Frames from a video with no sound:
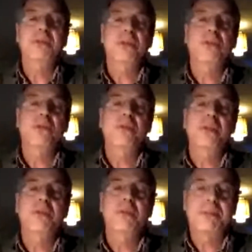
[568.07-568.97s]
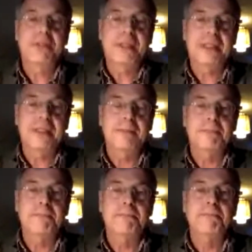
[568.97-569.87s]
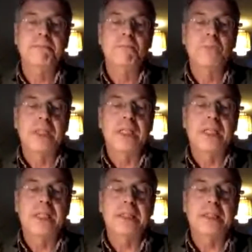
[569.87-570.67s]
website. And